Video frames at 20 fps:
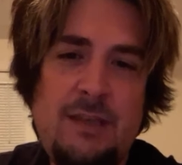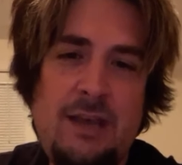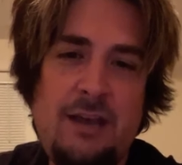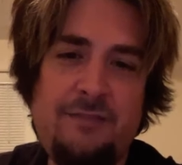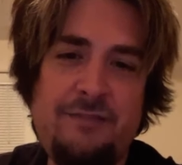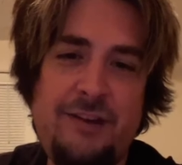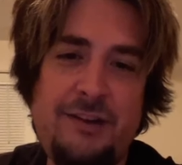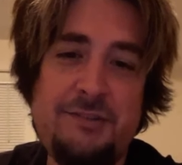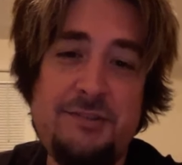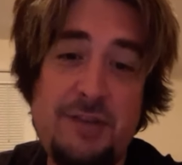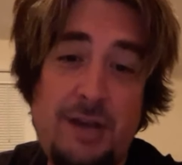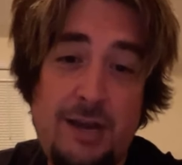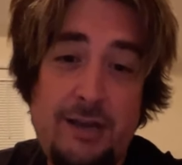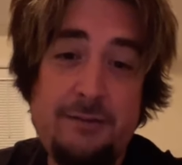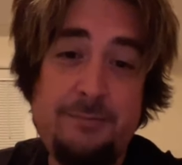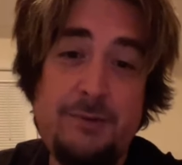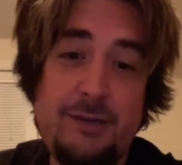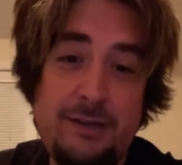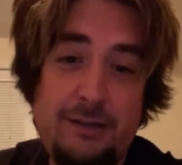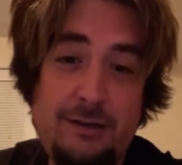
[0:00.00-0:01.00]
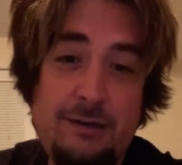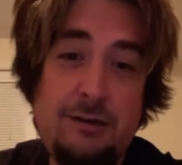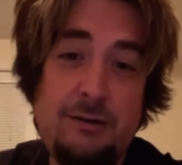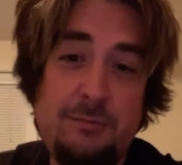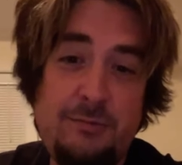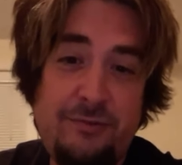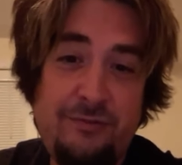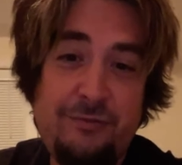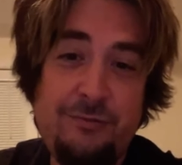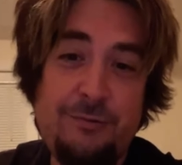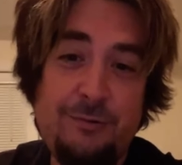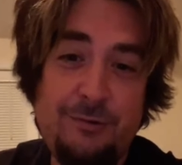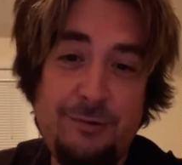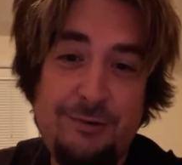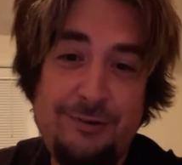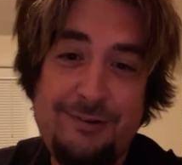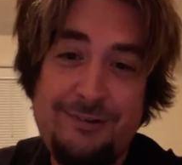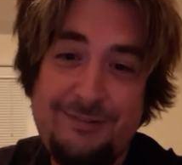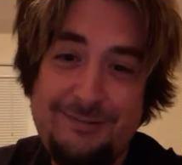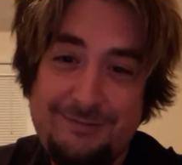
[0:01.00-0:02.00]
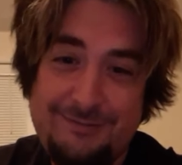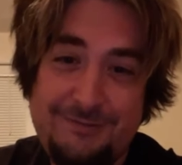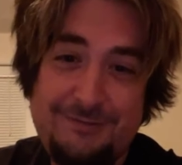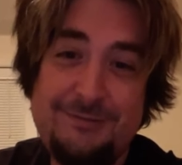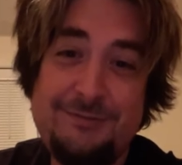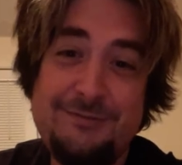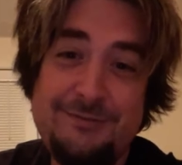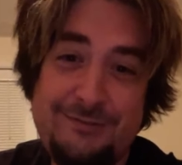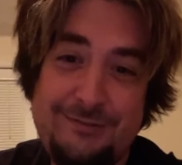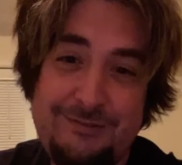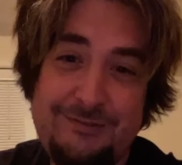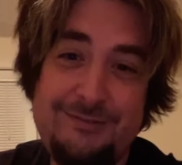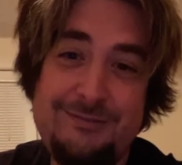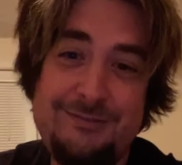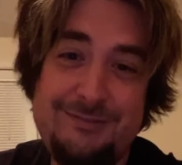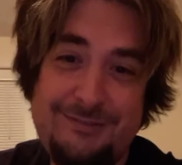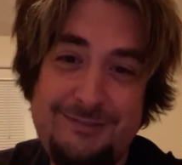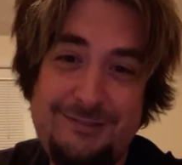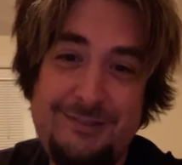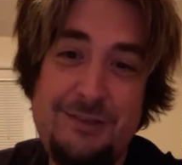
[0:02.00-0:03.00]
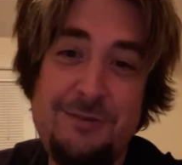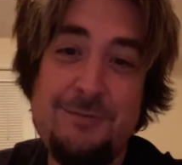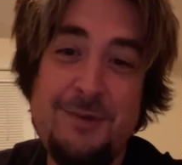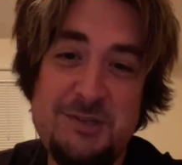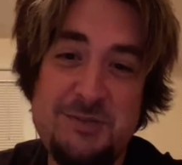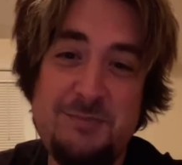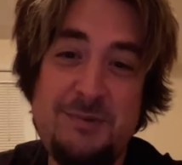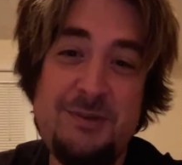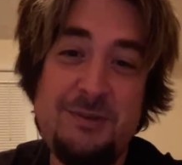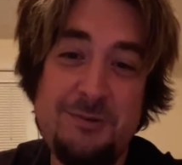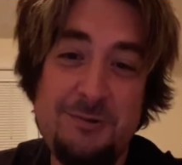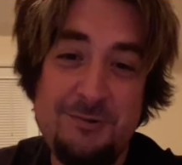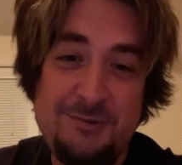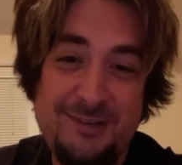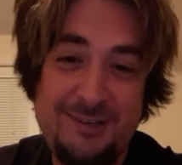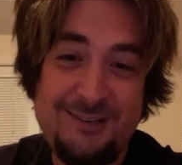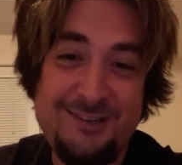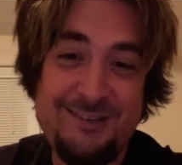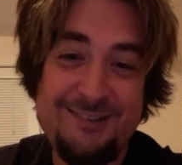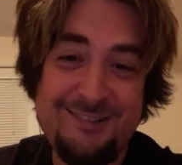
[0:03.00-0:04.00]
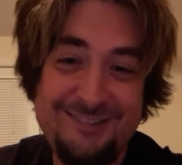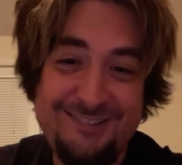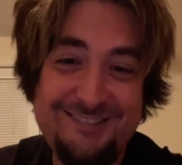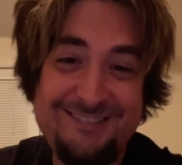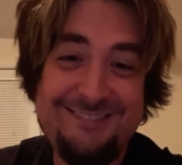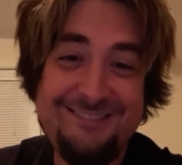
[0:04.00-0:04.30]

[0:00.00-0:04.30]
Have I dyed my hair before? You must be new here.